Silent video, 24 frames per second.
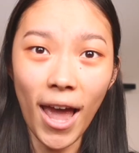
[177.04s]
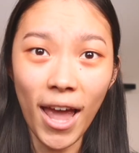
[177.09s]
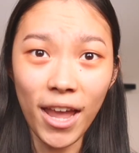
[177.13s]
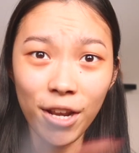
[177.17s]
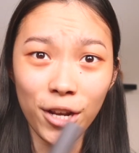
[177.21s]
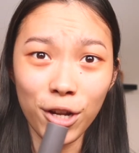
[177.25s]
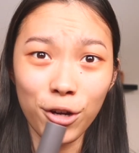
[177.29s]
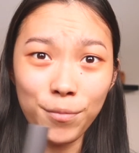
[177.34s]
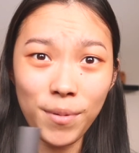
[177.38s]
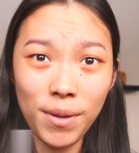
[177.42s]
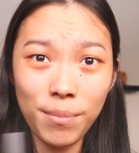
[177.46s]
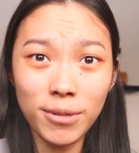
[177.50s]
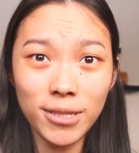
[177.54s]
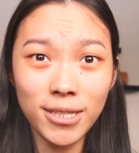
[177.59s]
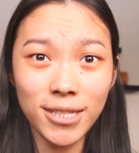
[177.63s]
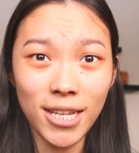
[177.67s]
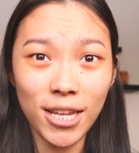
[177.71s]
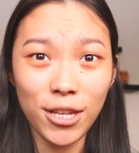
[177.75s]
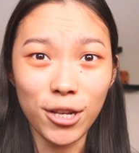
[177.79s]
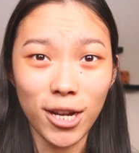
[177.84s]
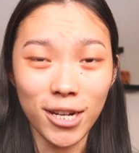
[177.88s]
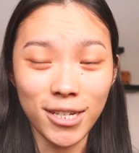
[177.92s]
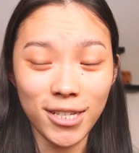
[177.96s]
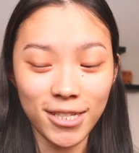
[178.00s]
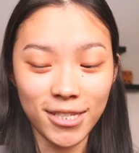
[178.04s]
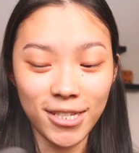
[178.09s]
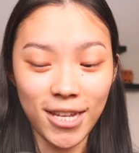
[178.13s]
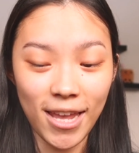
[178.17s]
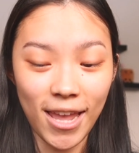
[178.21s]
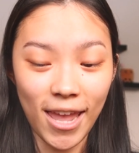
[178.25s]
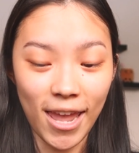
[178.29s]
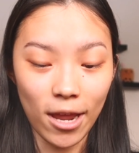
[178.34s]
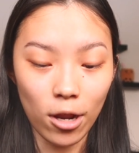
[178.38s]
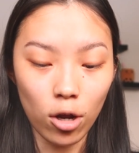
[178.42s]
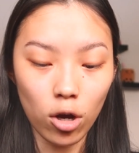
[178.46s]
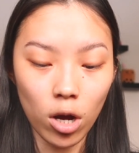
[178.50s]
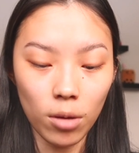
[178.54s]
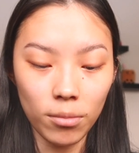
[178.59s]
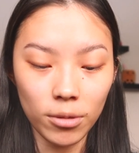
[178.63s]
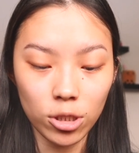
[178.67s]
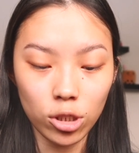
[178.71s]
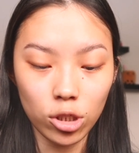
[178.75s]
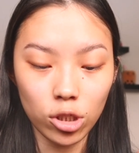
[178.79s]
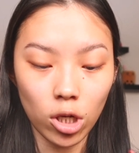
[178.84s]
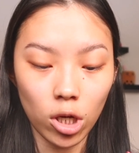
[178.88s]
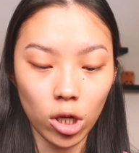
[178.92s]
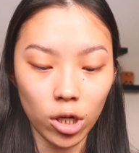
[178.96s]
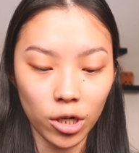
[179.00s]
I know people say not to take hate comments
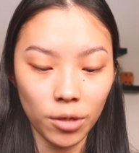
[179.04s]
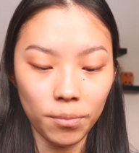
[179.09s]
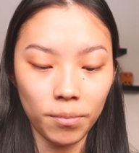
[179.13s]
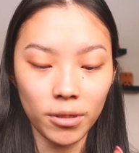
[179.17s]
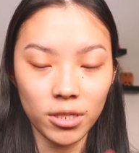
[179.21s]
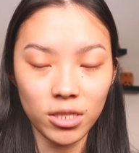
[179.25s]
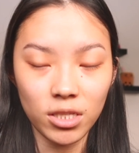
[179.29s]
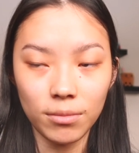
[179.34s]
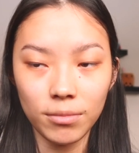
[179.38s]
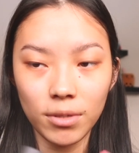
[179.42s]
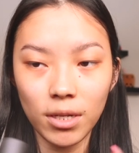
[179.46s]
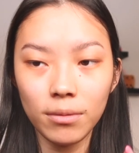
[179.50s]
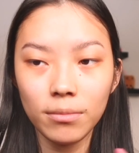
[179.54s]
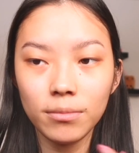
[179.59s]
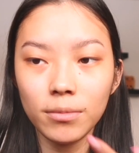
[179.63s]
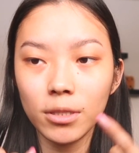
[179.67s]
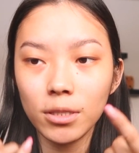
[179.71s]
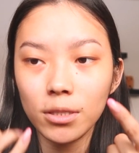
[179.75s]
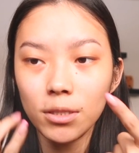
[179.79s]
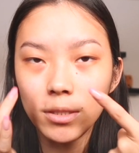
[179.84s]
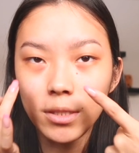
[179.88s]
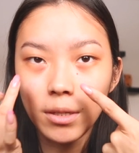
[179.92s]
to heart, but sometimes